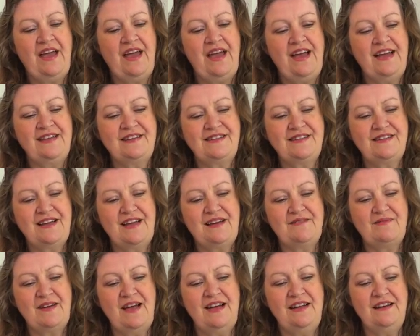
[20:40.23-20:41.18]
And
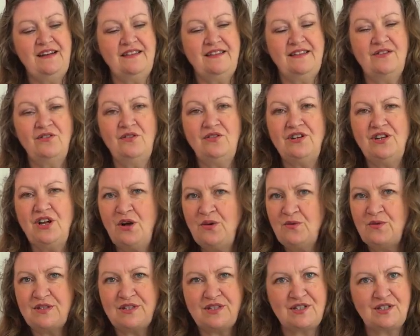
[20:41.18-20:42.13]
I thought, no
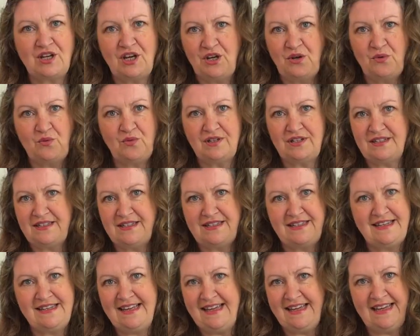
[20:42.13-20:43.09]
one's going to want to
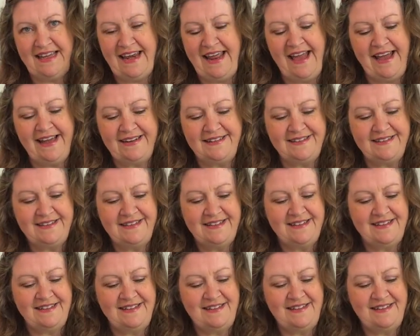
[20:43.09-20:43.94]
knit an ant.